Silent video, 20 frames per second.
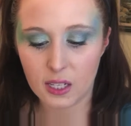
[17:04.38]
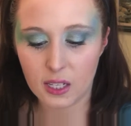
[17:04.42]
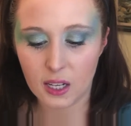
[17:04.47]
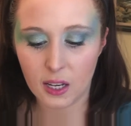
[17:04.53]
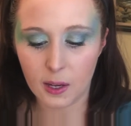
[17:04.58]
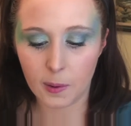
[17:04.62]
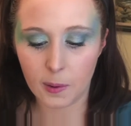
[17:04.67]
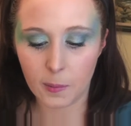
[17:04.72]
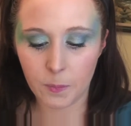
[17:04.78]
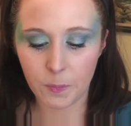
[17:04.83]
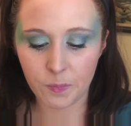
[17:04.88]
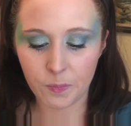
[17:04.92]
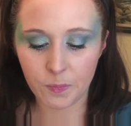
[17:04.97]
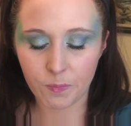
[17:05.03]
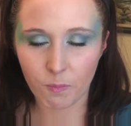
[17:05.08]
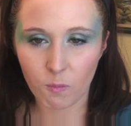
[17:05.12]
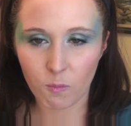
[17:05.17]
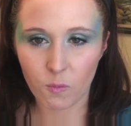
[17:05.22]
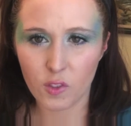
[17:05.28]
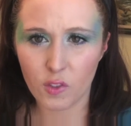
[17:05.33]

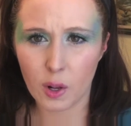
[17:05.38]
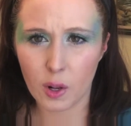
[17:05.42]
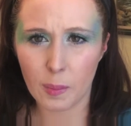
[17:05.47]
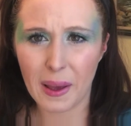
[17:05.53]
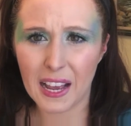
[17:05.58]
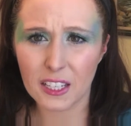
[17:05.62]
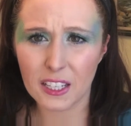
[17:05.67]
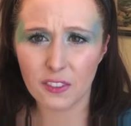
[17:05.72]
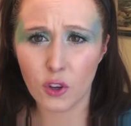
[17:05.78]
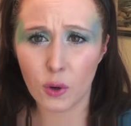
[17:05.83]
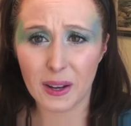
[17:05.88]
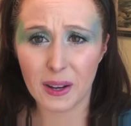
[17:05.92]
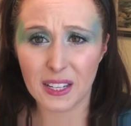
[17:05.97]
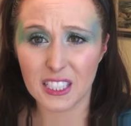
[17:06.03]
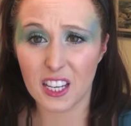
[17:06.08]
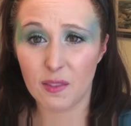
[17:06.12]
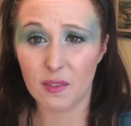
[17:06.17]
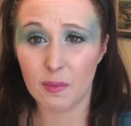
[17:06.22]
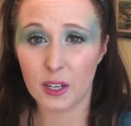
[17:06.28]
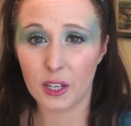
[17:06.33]
for the past few
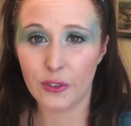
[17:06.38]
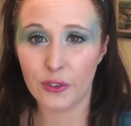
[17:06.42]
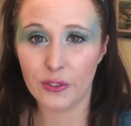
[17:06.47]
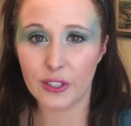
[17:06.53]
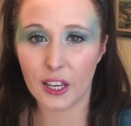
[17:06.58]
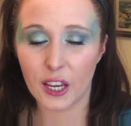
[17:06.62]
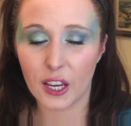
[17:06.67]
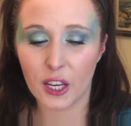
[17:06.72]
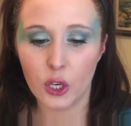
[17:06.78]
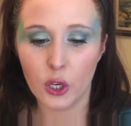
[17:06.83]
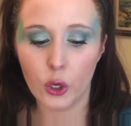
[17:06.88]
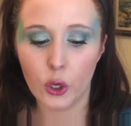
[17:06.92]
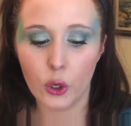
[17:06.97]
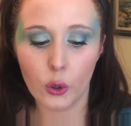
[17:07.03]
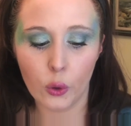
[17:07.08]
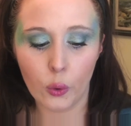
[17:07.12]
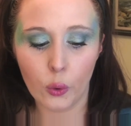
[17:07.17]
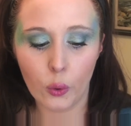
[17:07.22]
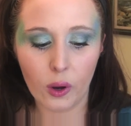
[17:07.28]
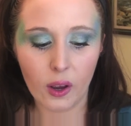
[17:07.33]
months I've been using a
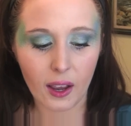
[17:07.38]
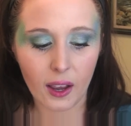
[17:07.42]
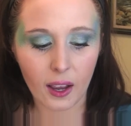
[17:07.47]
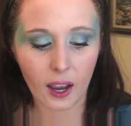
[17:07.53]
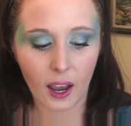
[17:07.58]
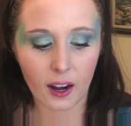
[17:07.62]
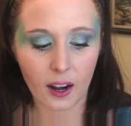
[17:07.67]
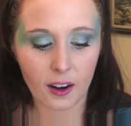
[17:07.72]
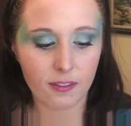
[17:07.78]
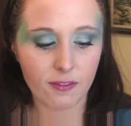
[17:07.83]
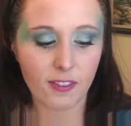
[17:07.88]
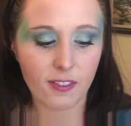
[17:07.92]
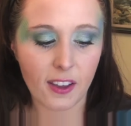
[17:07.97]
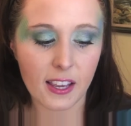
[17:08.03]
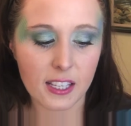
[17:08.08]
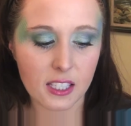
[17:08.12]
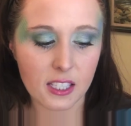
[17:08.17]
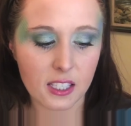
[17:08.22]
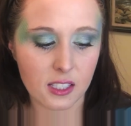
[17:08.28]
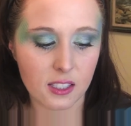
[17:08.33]
new kind of
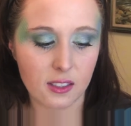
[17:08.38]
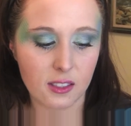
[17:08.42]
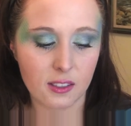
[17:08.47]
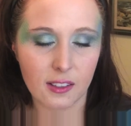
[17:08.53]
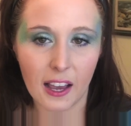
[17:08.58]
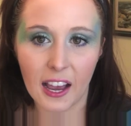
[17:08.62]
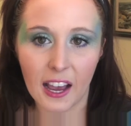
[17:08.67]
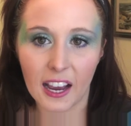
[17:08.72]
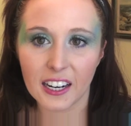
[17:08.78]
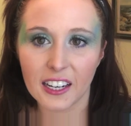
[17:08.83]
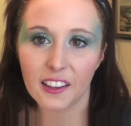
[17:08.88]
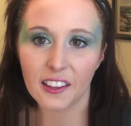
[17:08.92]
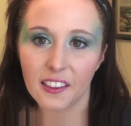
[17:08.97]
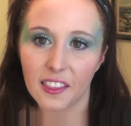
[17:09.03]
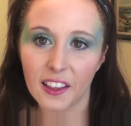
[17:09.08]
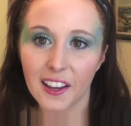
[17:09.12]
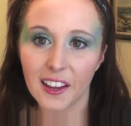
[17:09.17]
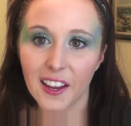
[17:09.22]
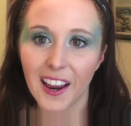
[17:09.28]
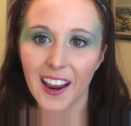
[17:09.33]
face acne
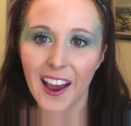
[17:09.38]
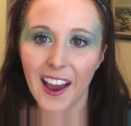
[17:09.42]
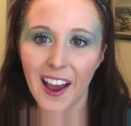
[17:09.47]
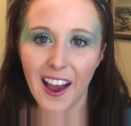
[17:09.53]
thing.